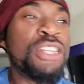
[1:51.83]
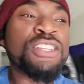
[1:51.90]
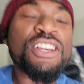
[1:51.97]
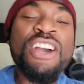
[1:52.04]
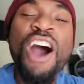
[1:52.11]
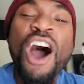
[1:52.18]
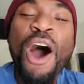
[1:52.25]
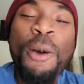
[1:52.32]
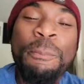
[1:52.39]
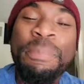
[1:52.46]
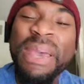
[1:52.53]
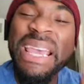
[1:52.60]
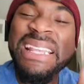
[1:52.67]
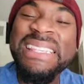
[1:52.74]
to
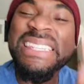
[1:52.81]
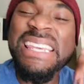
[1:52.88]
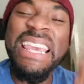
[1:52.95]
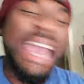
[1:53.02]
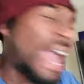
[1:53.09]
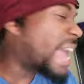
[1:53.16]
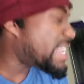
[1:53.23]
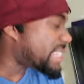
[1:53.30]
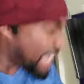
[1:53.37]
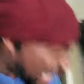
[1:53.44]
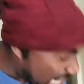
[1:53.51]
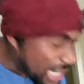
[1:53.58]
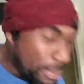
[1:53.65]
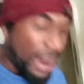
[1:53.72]
call BTS,
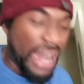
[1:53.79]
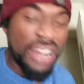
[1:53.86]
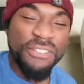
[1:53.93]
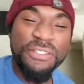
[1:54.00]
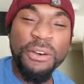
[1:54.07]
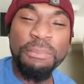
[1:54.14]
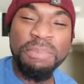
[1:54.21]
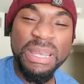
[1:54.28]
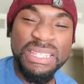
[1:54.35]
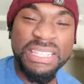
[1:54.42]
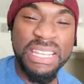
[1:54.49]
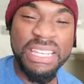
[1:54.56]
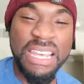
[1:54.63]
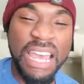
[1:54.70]
anybody from
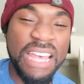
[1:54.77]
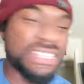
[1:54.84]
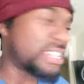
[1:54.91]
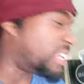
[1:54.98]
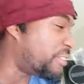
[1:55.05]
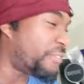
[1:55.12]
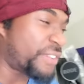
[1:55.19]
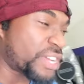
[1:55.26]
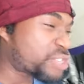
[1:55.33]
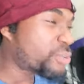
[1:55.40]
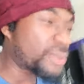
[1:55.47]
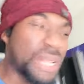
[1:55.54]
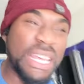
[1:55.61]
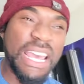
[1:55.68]
BTS,
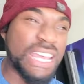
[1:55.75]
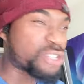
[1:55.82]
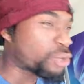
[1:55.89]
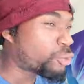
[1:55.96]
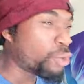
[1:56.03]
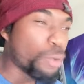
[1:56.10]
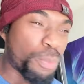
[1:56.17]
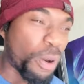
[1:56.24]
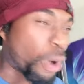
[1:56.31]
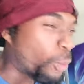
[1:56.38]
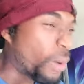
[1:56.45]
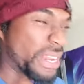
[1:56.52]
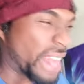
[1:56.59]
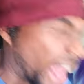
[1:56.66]
individually as a group
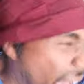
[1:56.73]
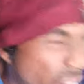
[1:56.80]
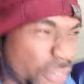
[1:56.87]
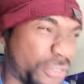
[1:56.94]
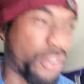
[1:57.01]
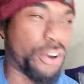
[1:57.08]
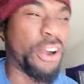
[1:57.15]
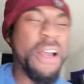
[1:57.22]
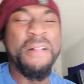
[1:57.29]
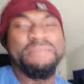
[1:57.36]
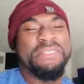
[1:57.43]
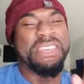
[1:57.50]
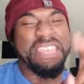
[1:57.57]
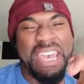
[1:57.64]
or whatever,
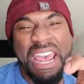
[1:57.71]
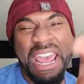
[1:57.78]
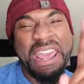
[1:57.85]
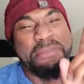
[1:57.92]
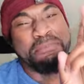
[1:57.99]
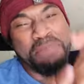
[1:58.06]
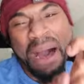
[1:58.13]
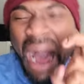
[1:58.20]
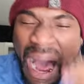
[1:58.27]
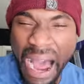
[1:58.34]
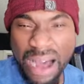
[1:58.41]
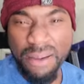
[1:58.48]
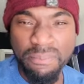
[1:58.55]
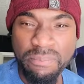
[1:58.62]

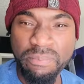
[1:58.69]
K-pop.